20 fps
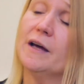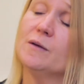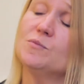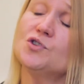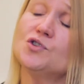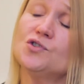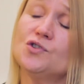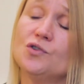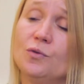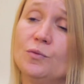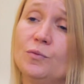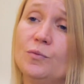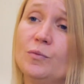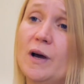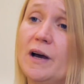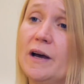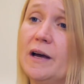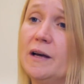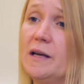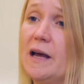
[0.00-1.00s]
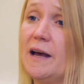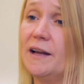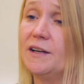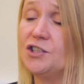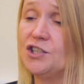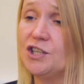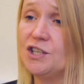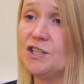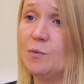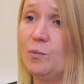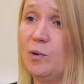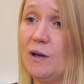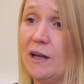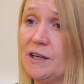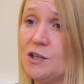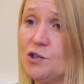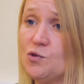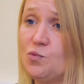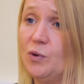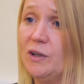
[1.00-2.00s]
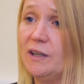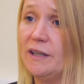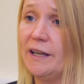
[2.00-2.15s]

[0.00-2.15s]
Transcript: Some energy suppliers will